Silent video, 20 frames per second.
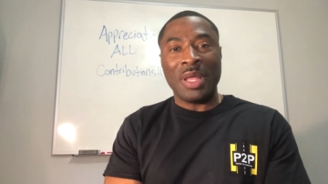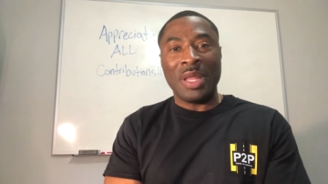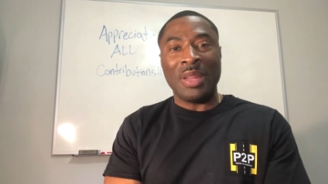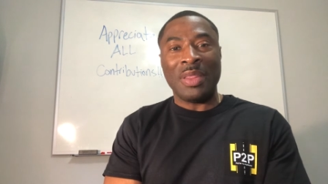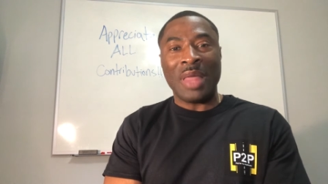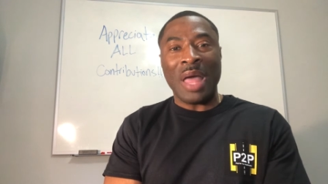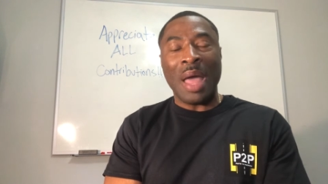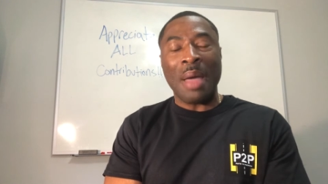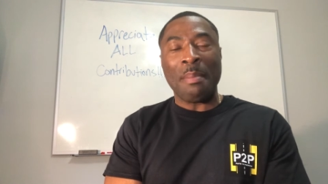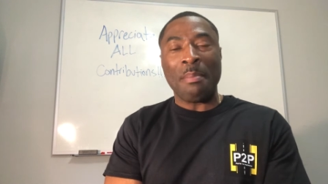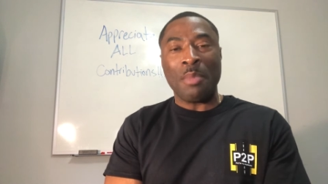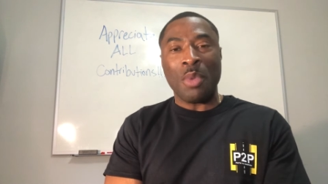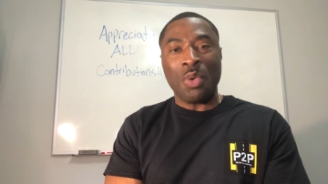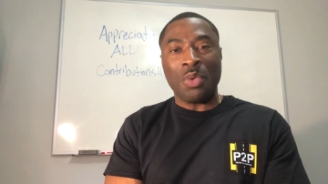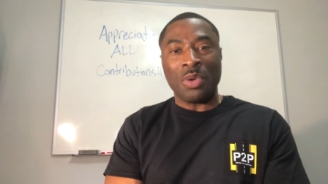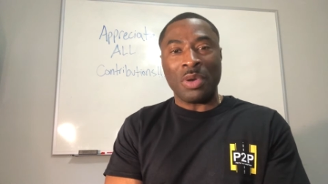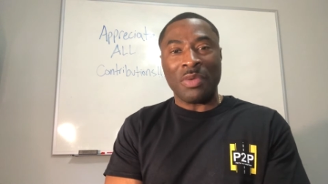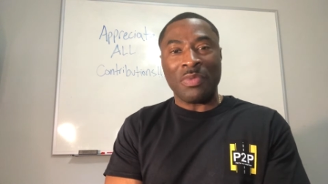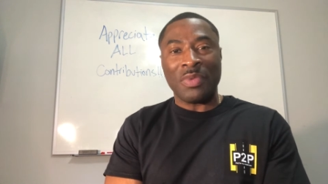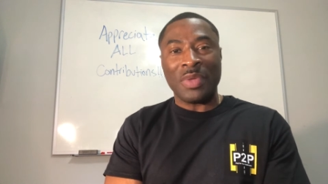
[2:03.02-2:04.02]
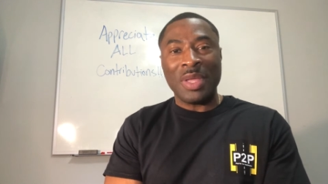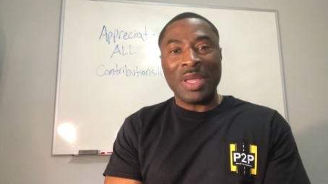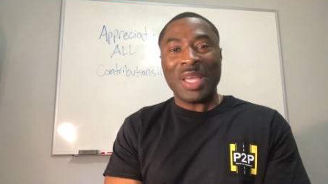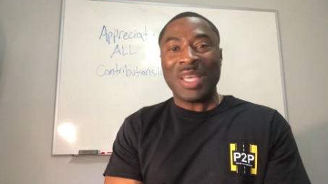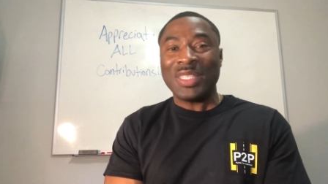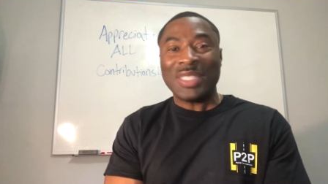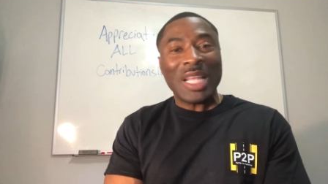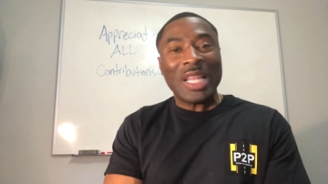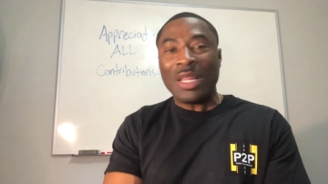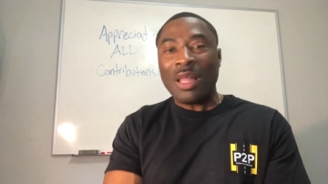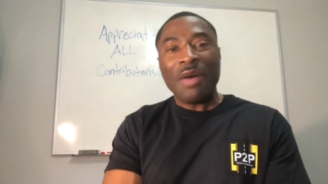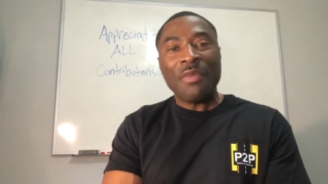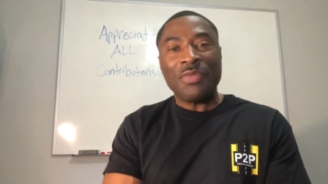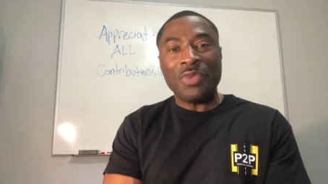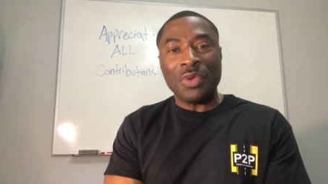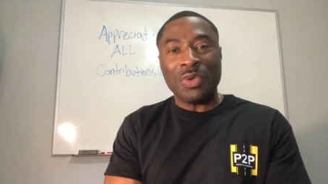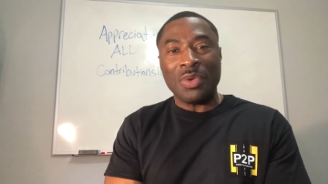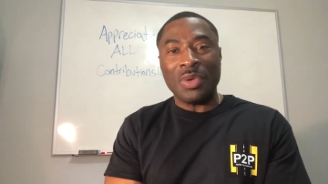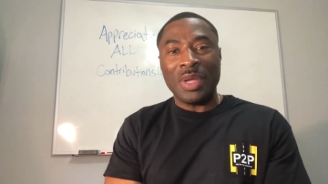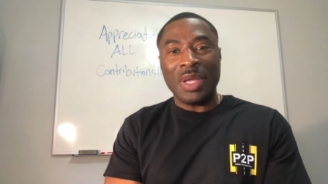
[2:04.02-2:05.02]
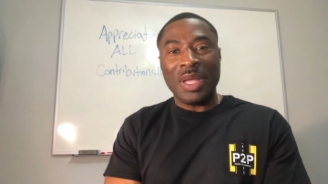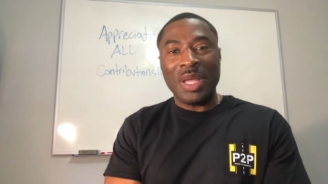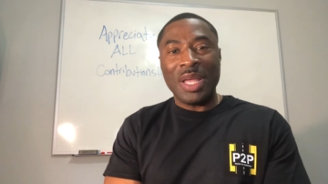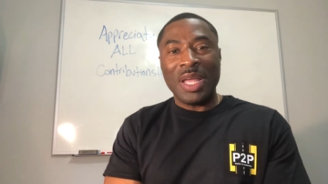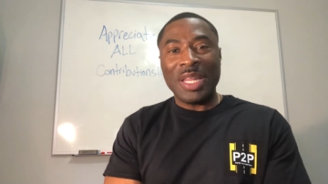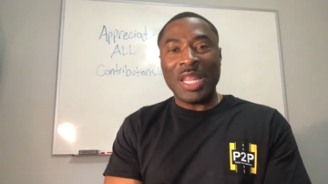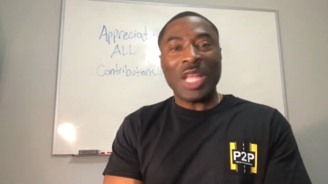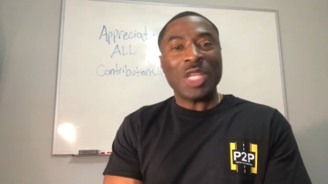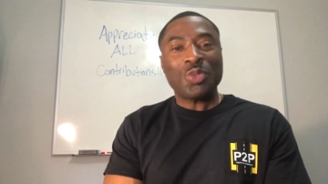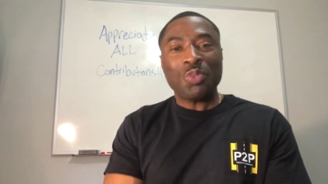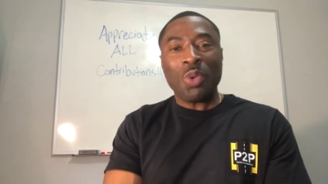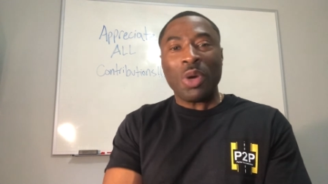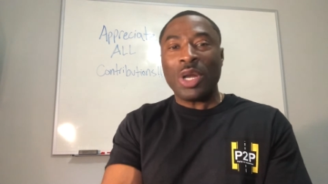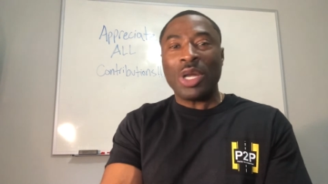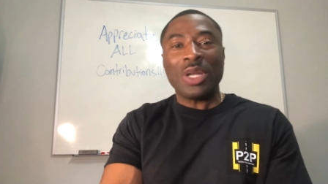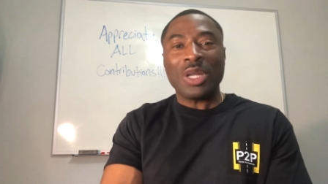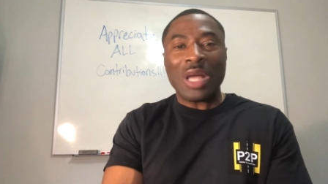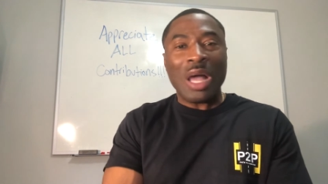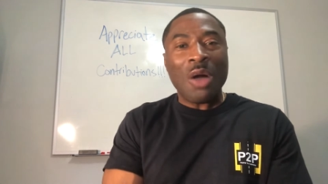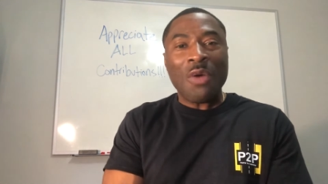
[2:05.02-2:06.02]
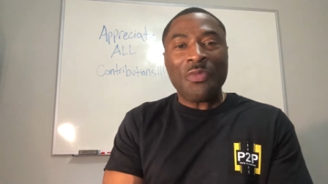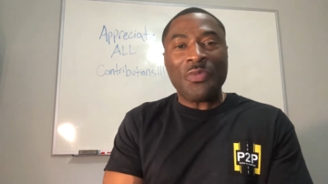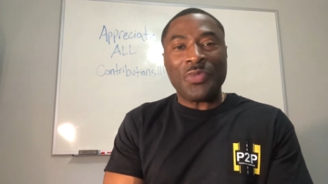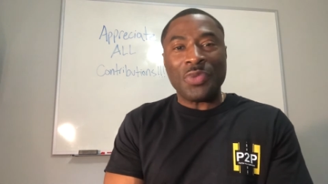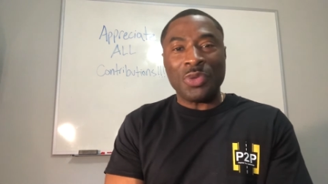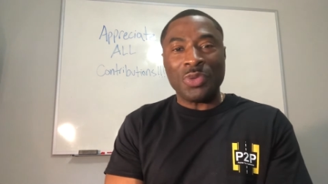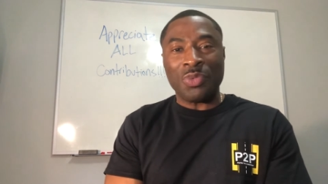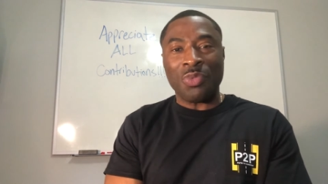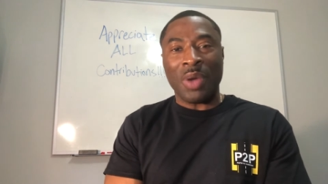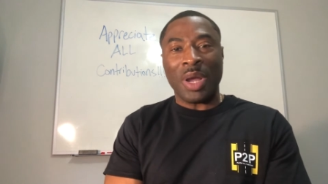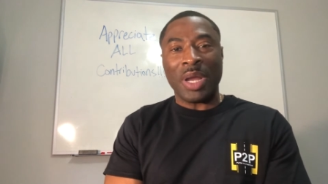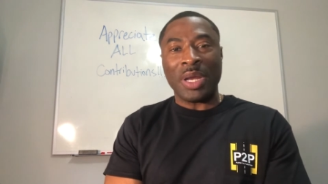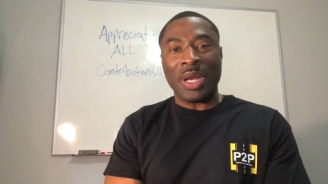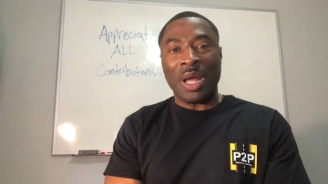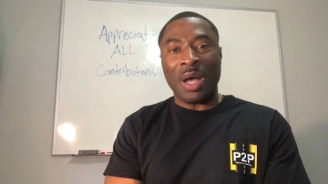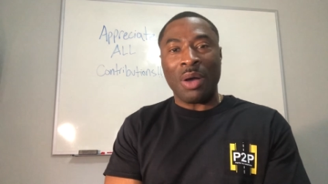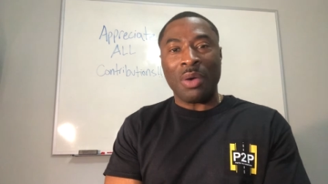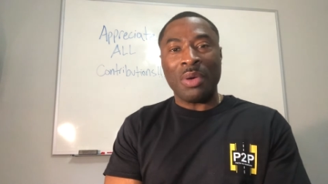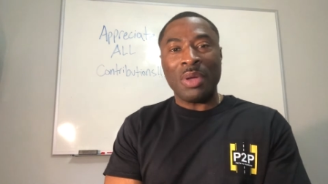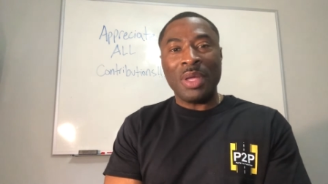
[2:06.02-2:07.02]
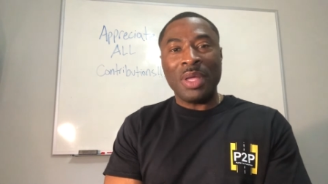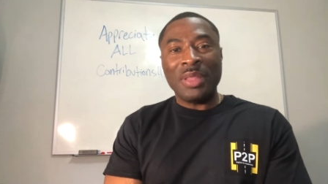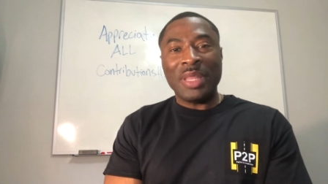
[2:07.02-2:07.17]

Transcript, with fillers: in that motive. Because they love you and they just want to look out for you right now.